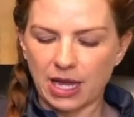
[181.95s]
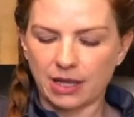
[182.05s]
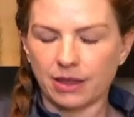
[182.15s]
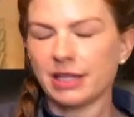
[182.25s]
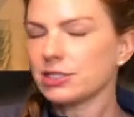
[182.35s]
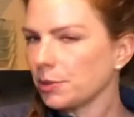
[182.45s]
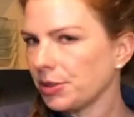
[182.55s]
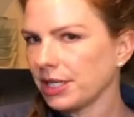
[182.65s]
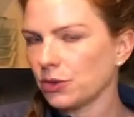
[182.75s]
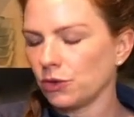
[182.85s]
and these are
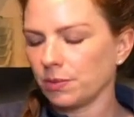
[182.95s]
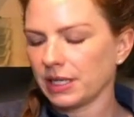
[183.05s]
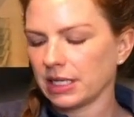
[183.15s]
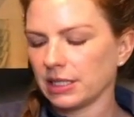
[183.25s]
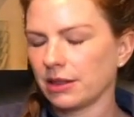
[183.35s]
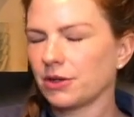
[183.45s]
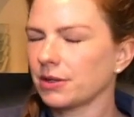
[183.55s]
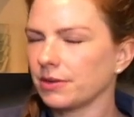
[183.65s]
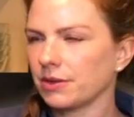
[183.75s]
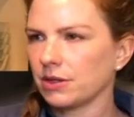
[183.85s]
pretty cool because
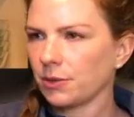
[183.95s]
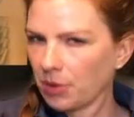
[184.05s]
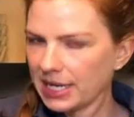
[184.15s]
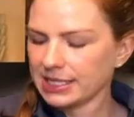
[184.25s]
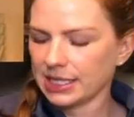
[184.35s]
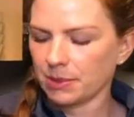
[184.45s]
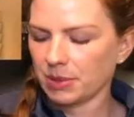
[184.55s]
they're pricey,